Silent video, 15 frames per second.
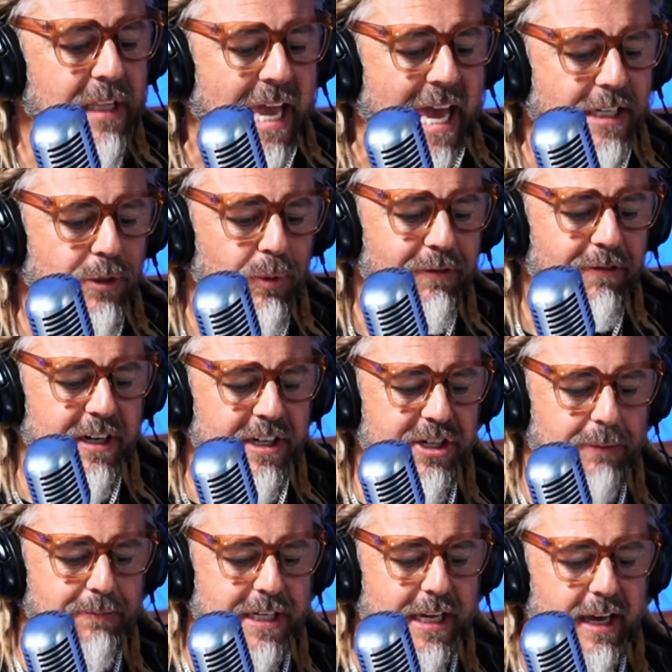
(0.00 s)
As we finish
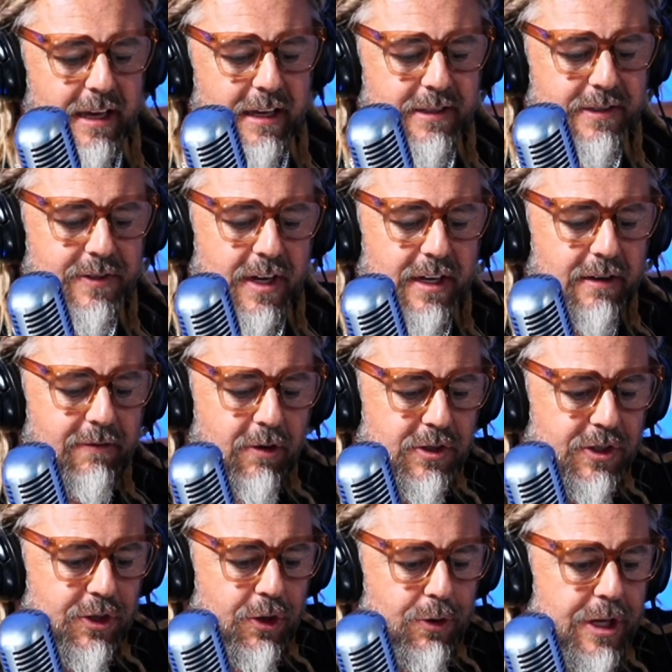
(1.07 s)
up today is
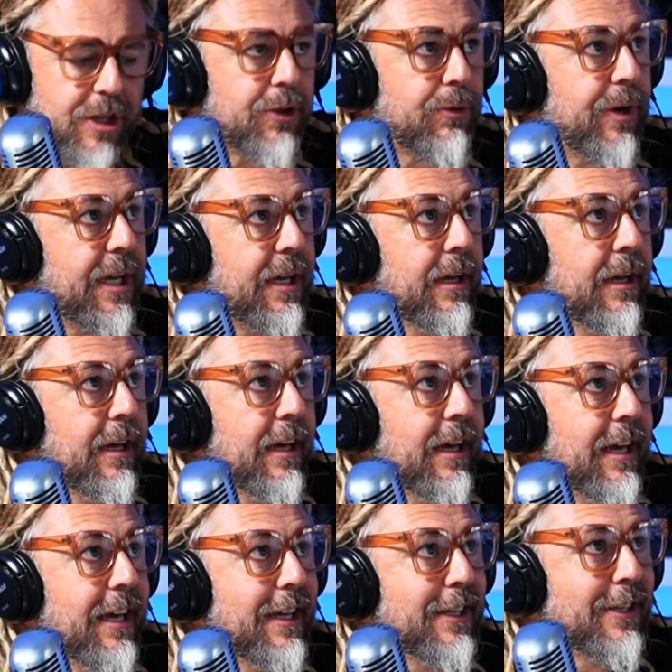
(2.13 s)
verse 33
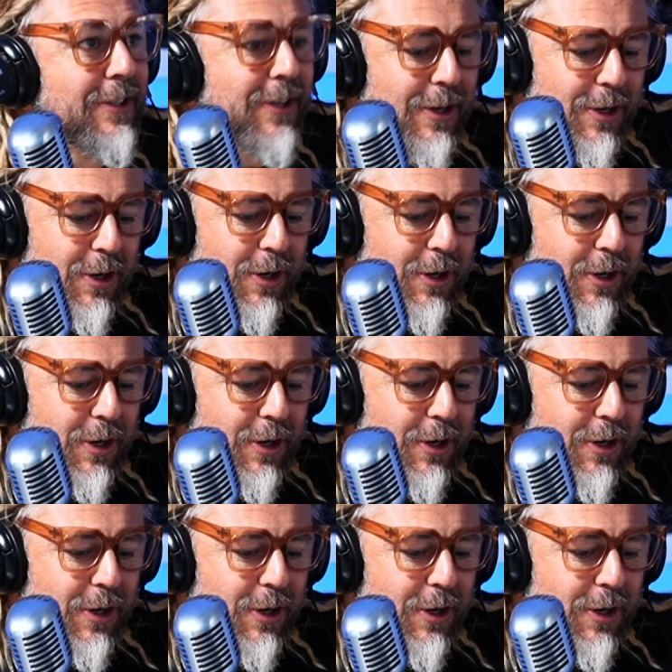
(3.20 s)
is